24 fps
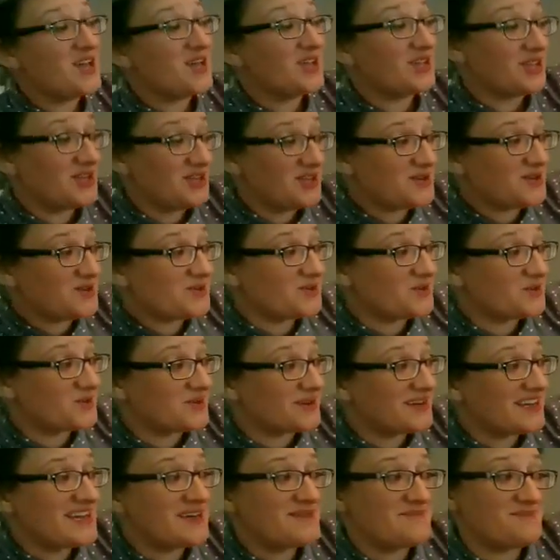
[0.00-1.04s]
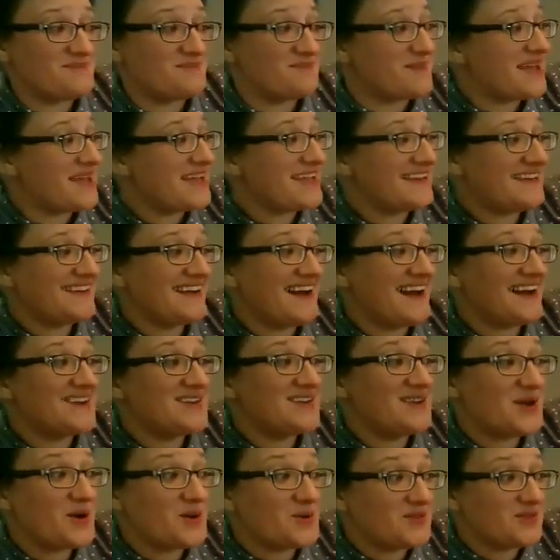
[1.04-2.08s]
You may not
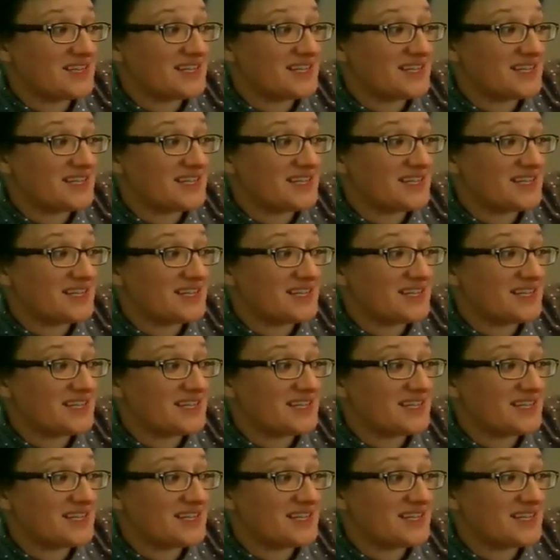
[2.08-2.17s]
know